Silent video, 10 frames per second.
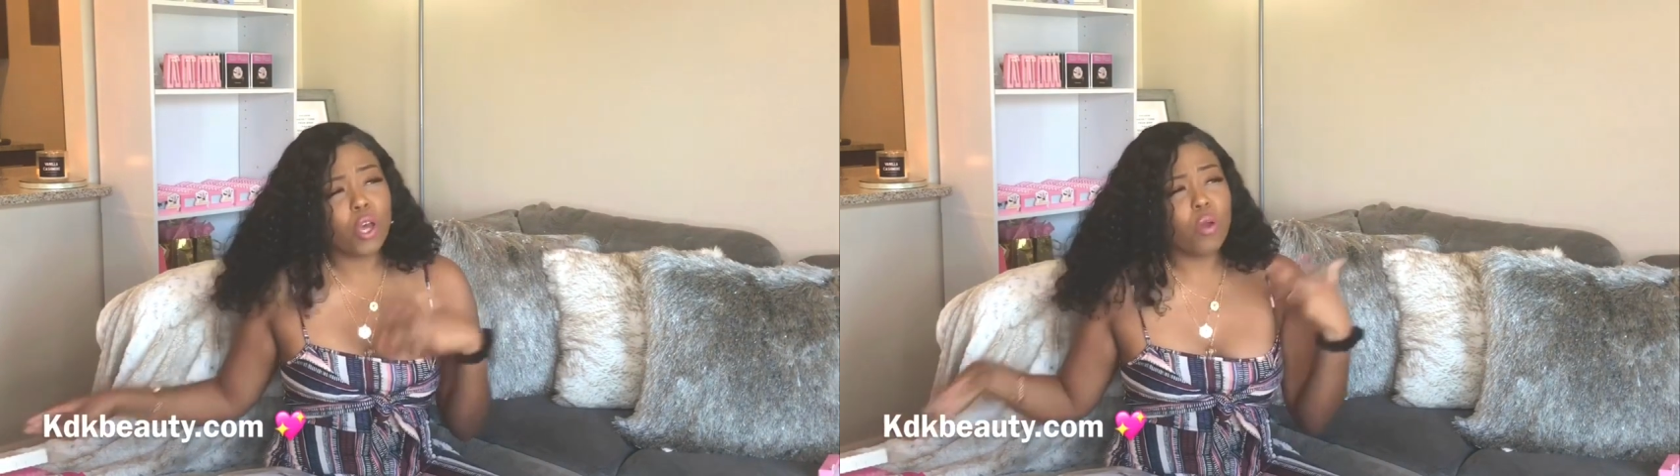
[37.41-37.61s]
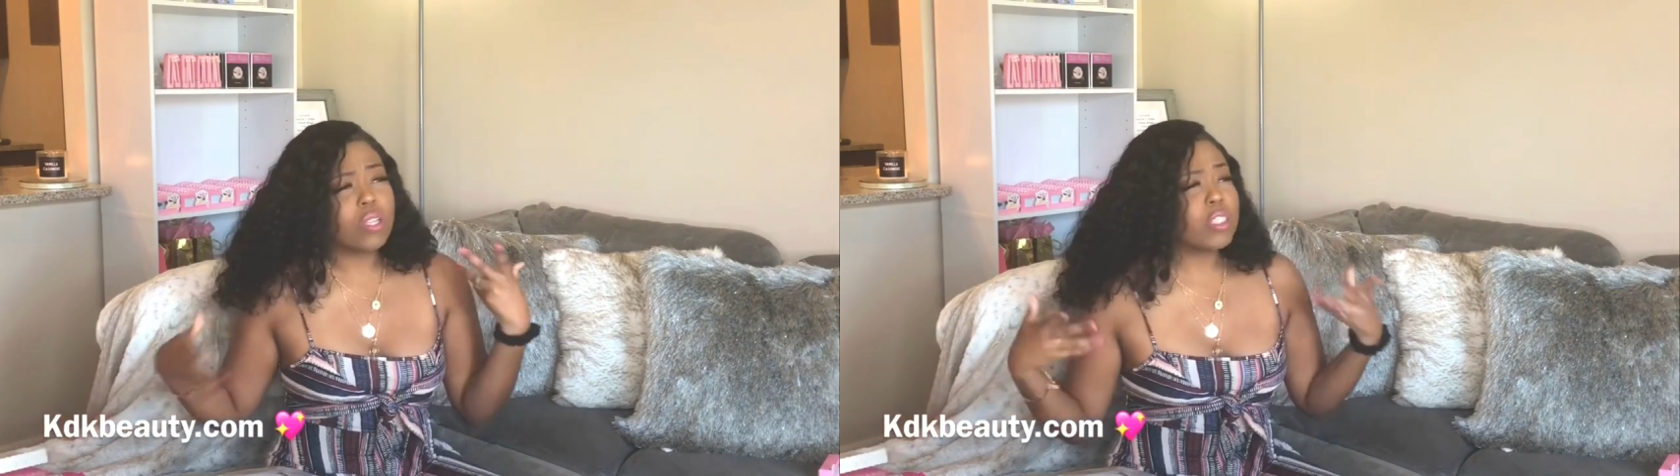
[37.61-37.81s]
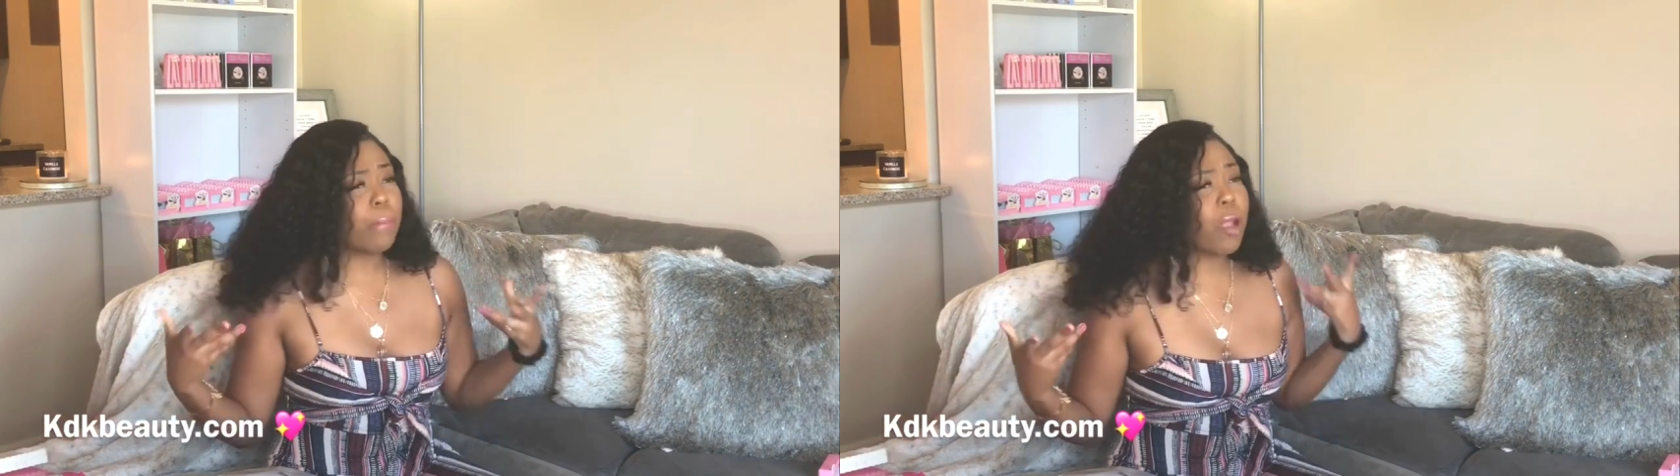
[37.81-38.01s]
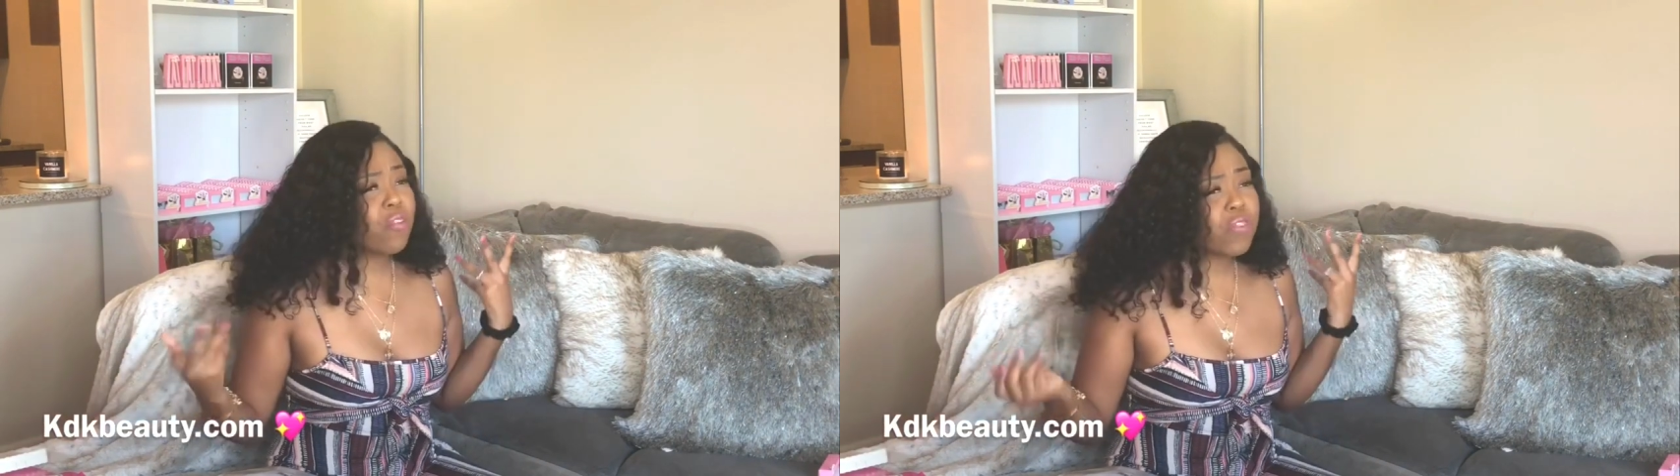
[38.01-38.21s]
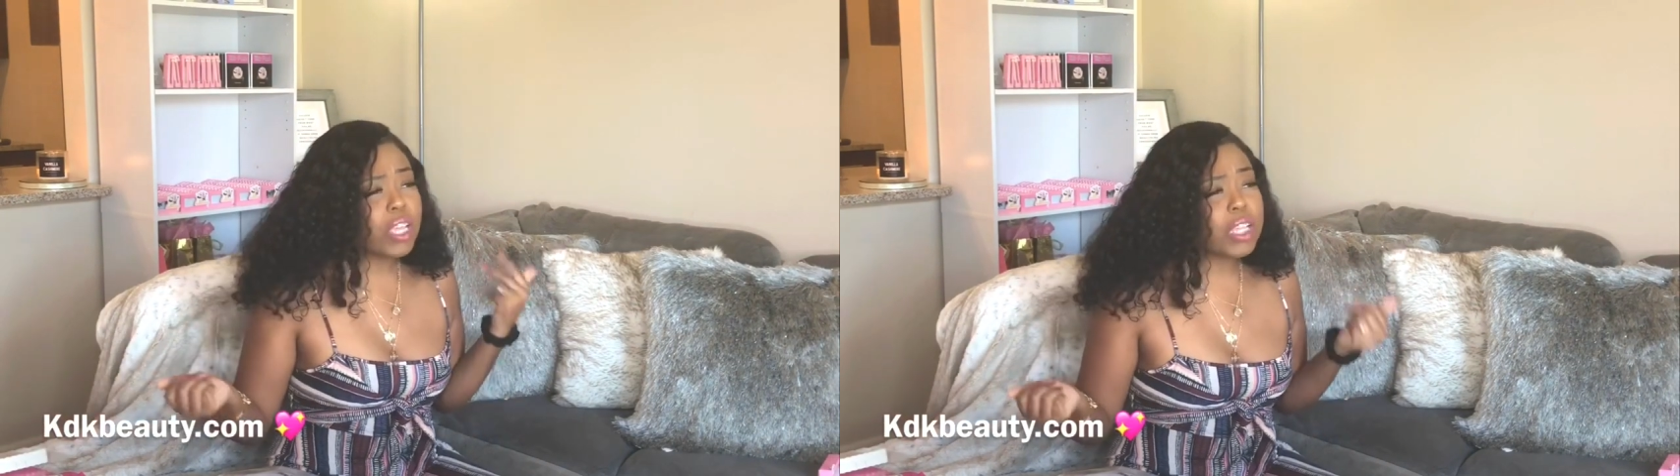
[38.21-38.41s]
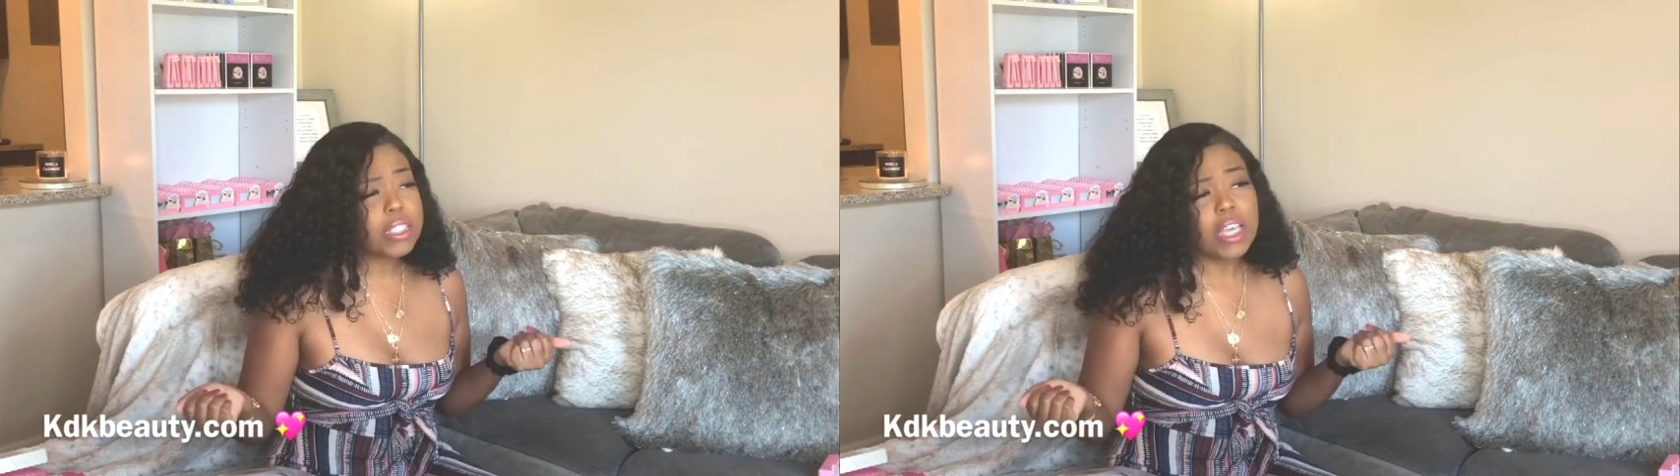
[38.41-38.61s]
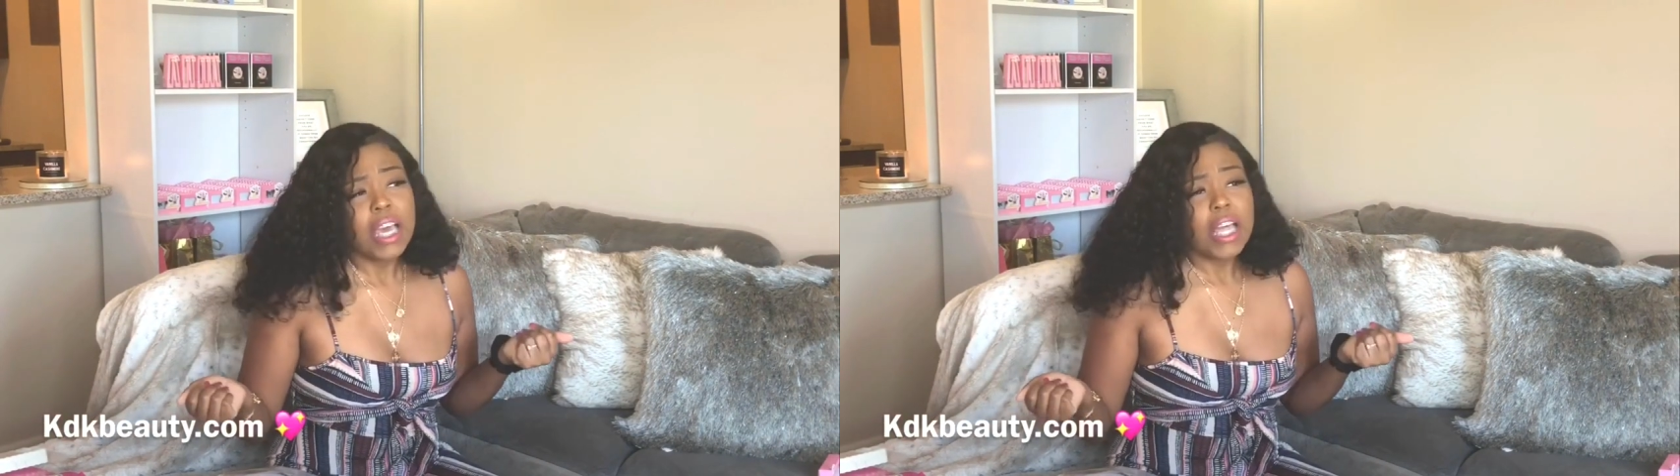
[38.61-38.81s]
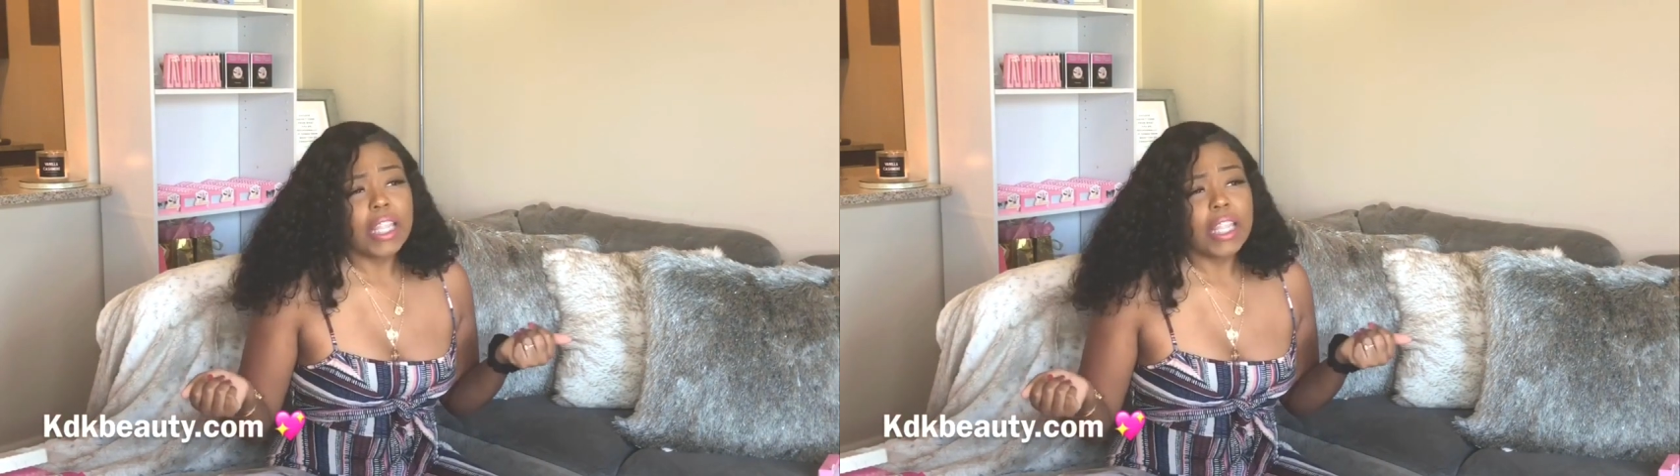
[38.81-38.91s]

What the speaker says: So it's the perfect